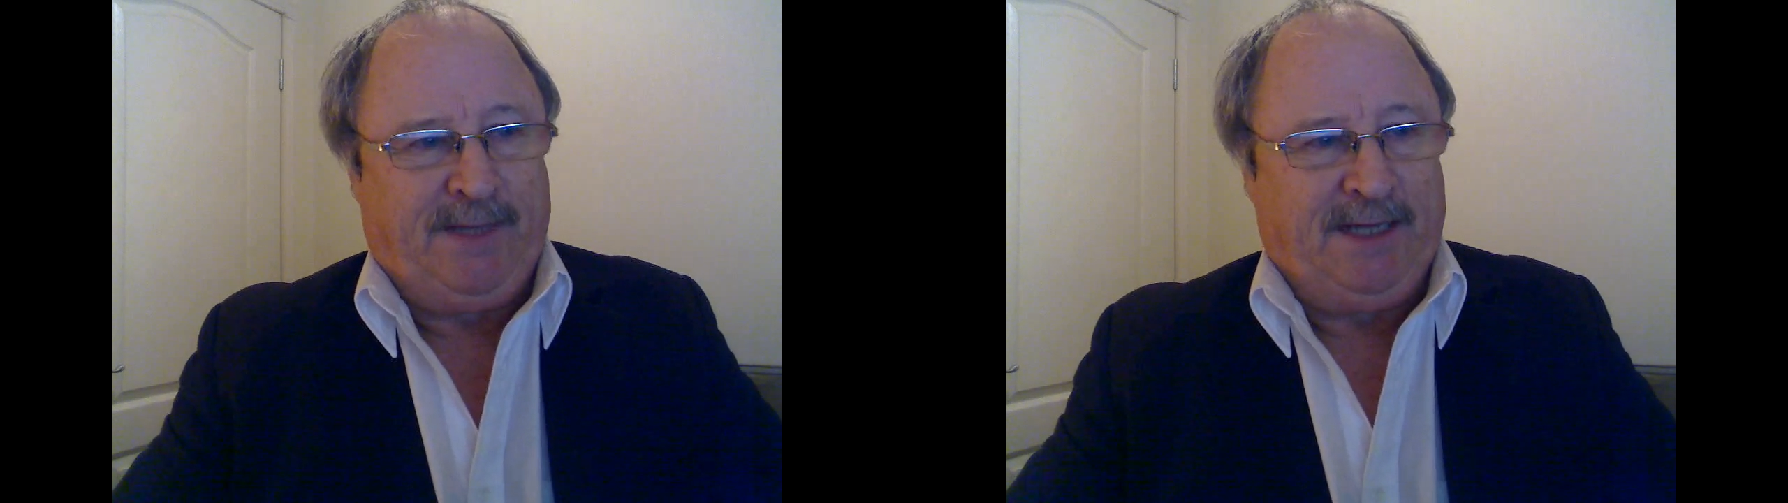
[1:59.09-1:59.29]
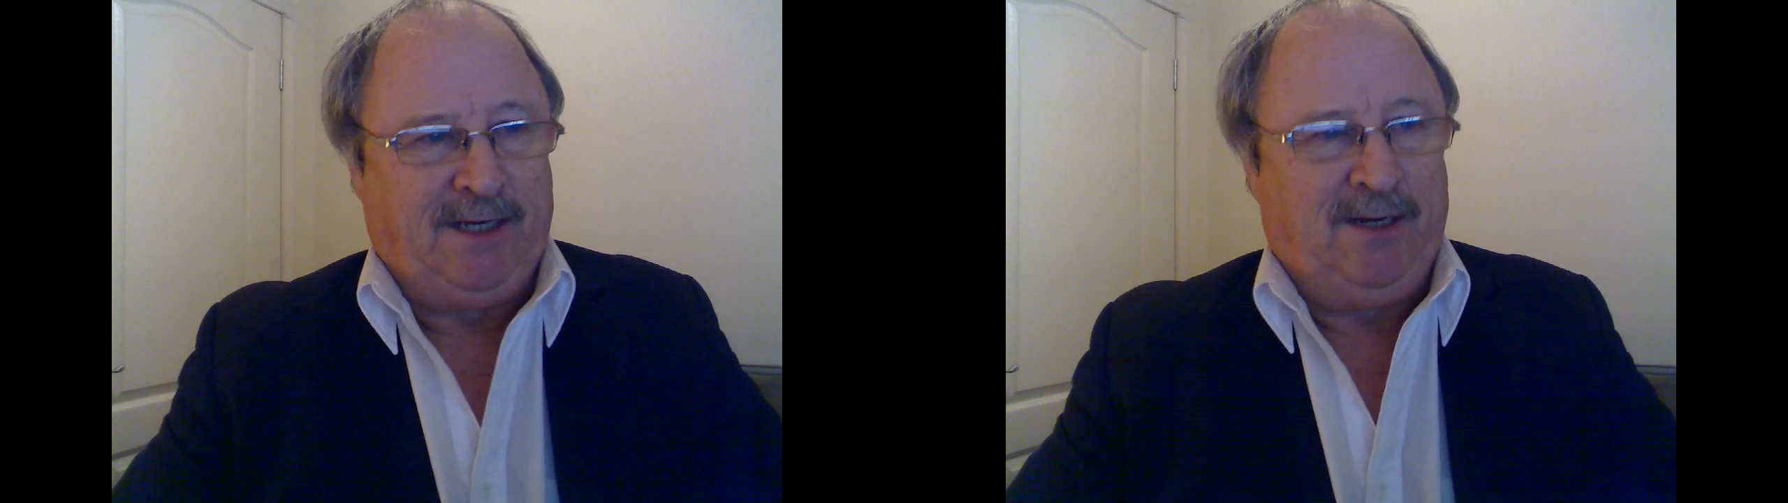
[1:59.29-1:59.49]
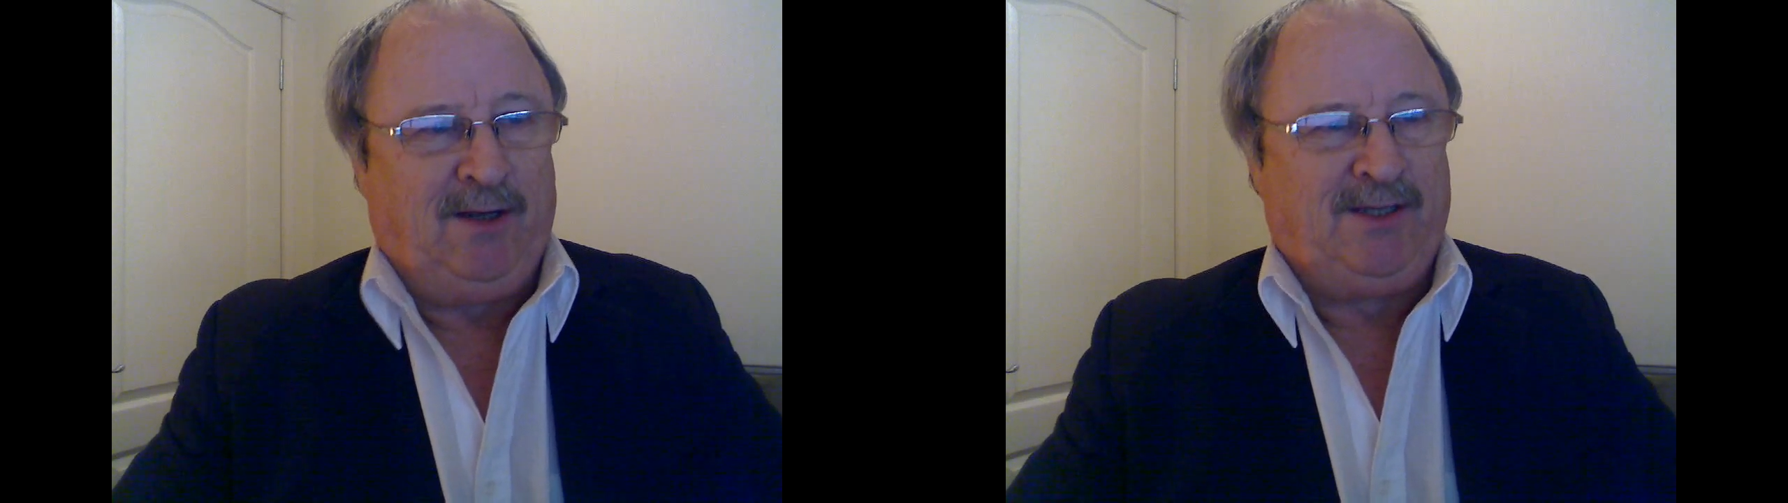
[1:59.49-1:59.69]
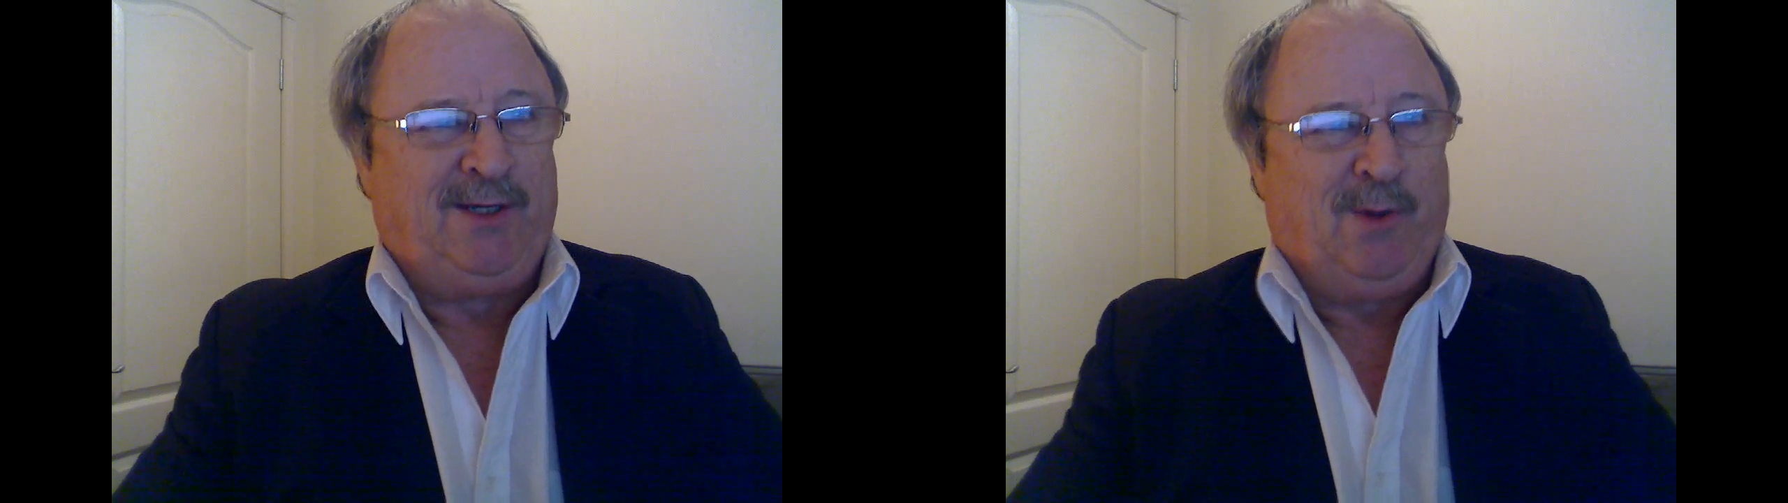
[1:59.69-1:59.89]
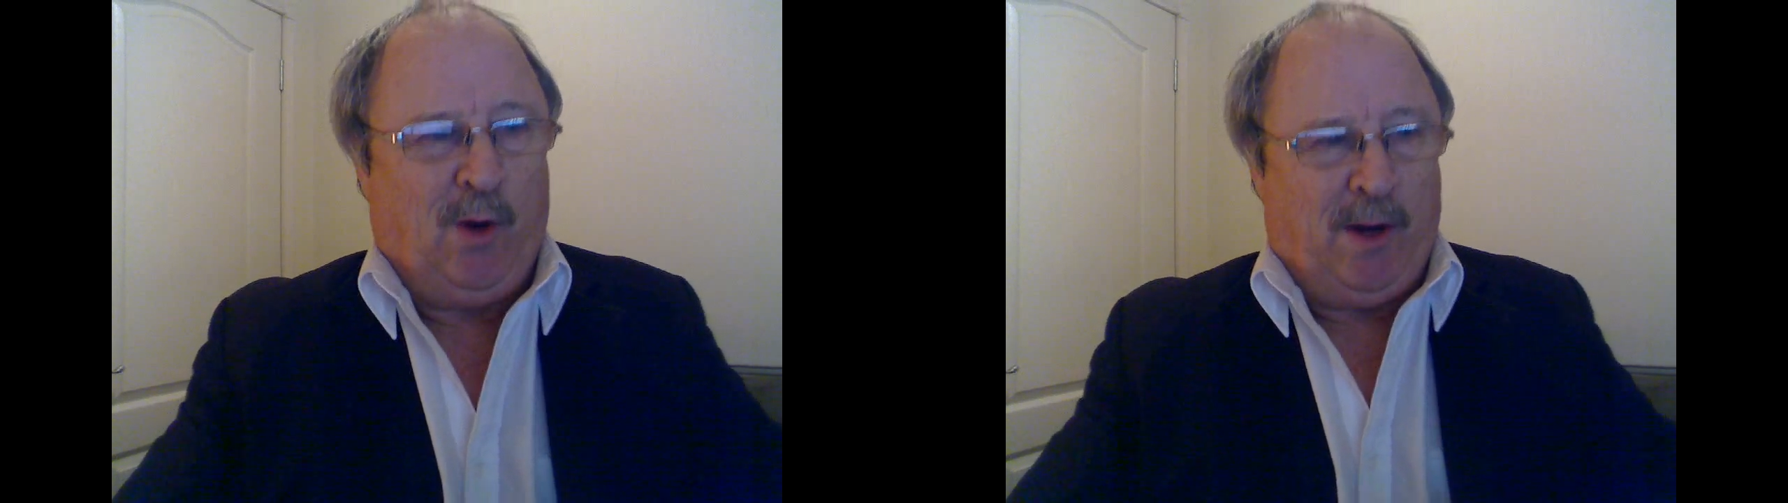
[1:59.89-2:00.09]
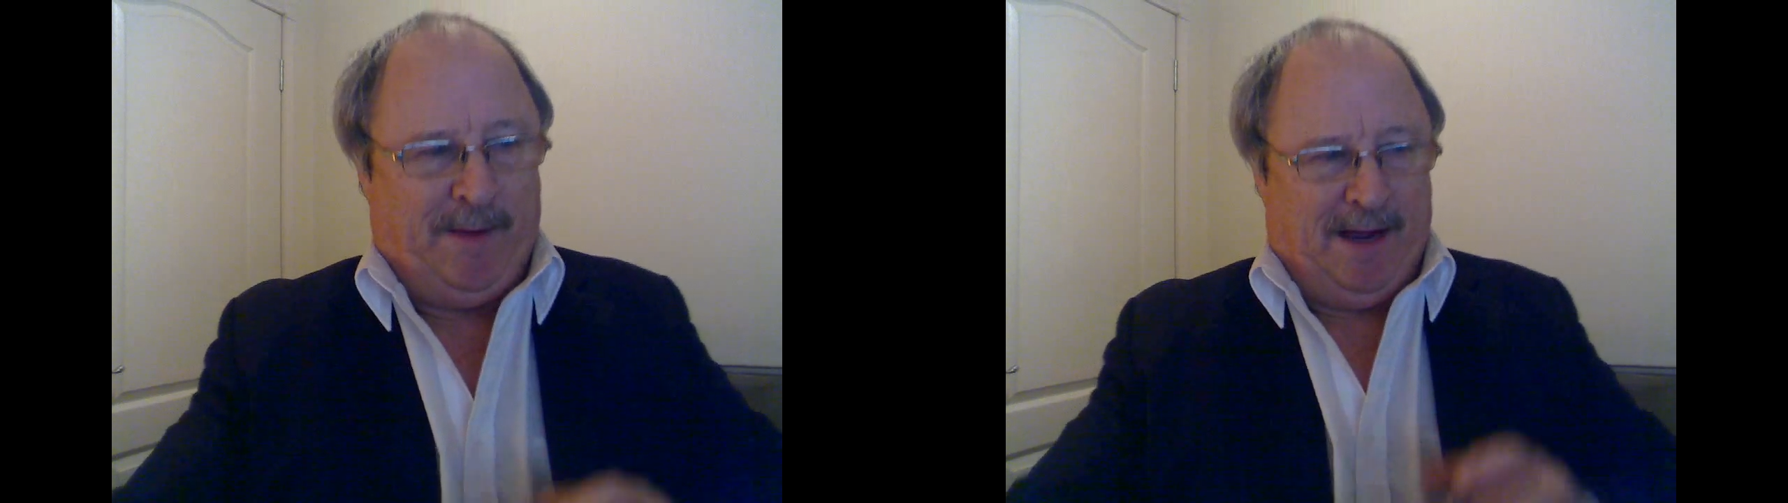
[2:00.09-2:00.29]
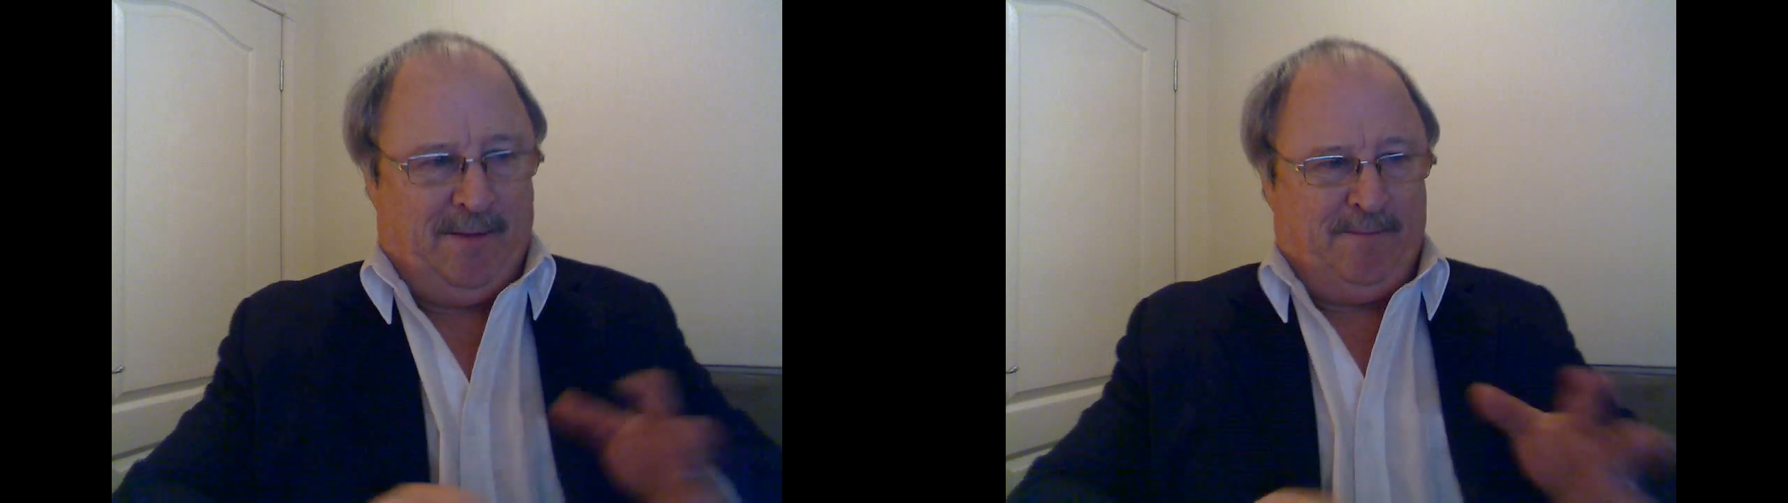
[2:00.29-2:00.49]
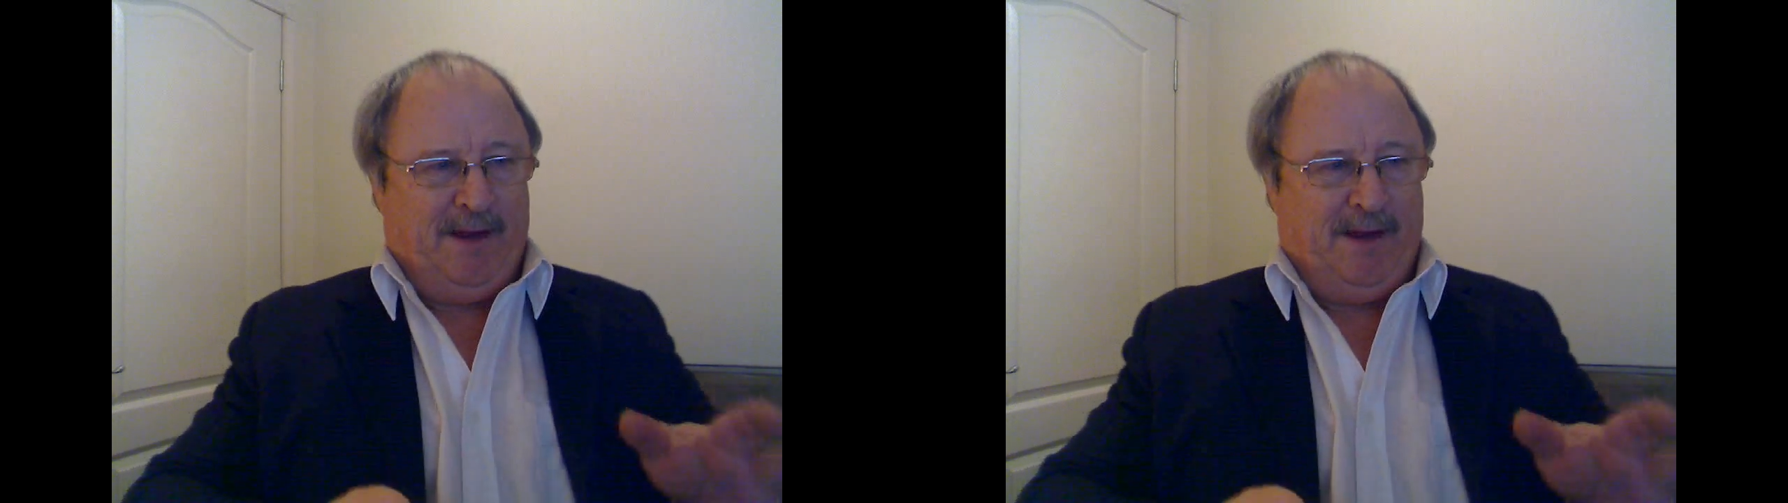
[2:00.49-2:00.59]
There's a lot to talk about,